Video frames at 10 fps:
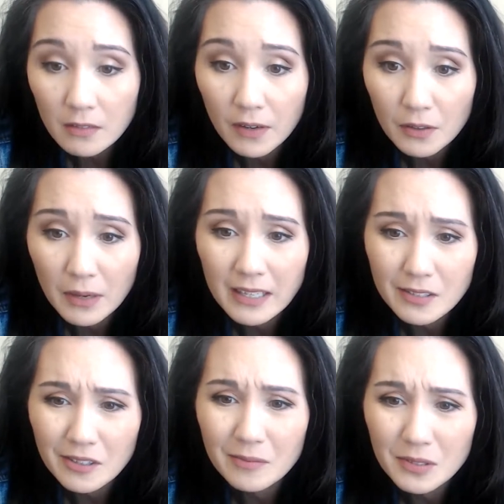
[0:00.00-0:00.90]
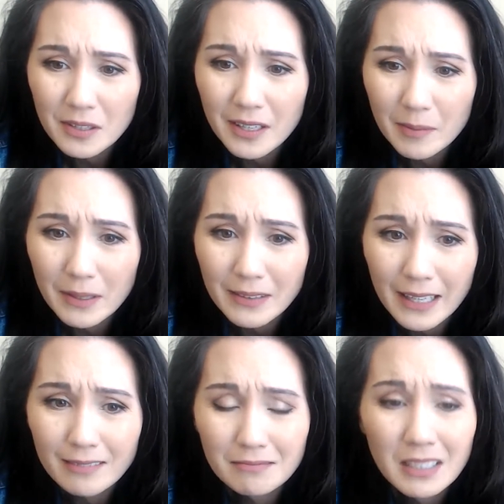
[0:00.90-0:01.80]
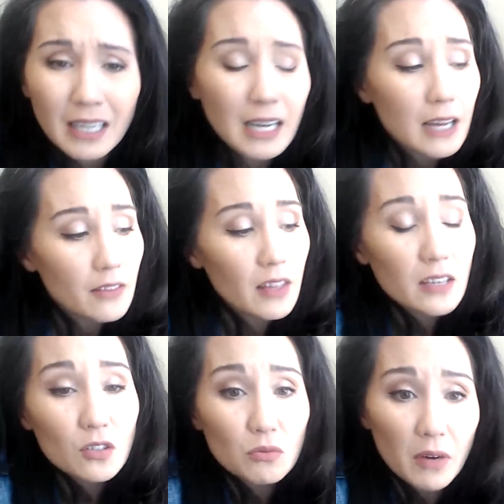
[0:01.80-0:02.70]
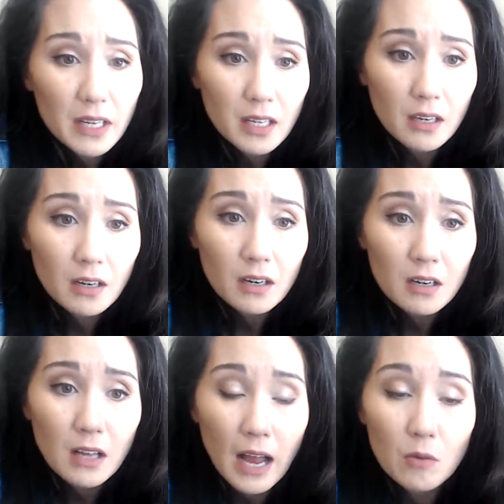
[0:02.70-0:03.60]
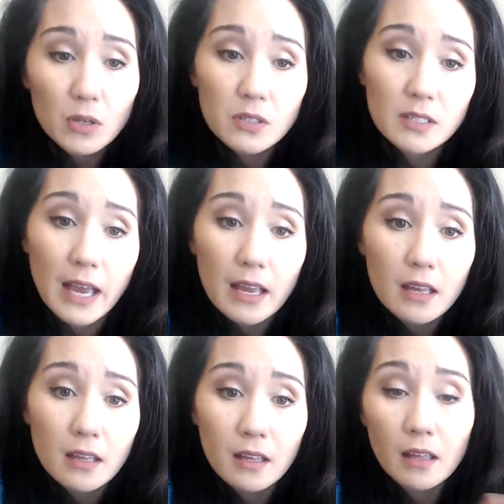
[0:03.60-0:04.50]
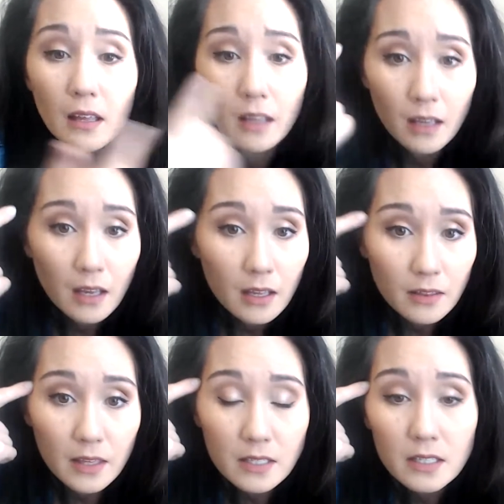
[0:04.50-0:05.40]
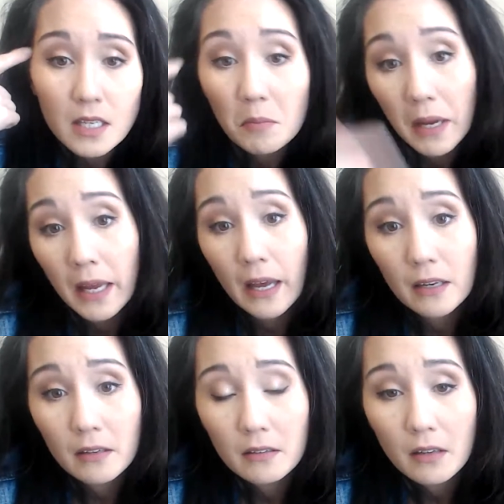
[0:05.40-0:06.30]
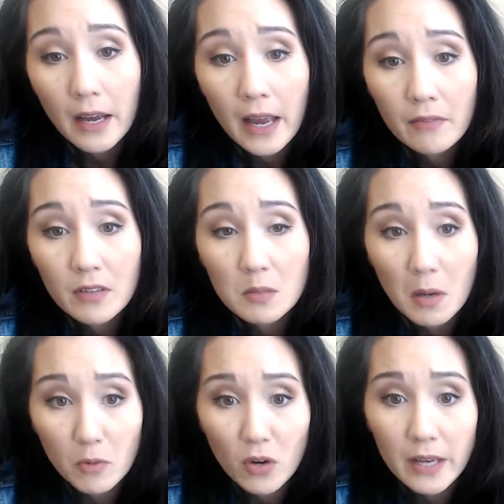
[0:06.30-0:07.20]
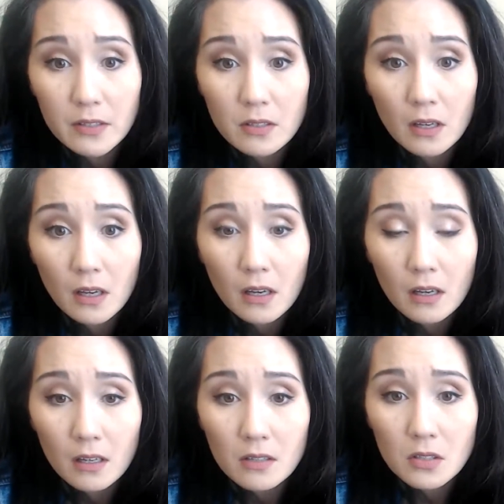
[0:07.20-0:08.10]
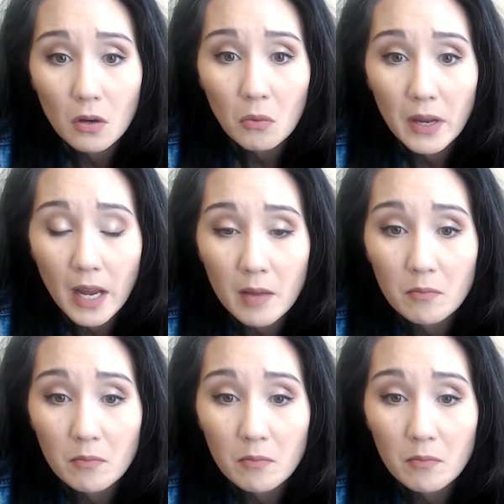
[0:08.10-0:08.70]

of arthritis. Oh, I'm sorry about that. This right here, I will say, this is in my head. I have this memorized. And so when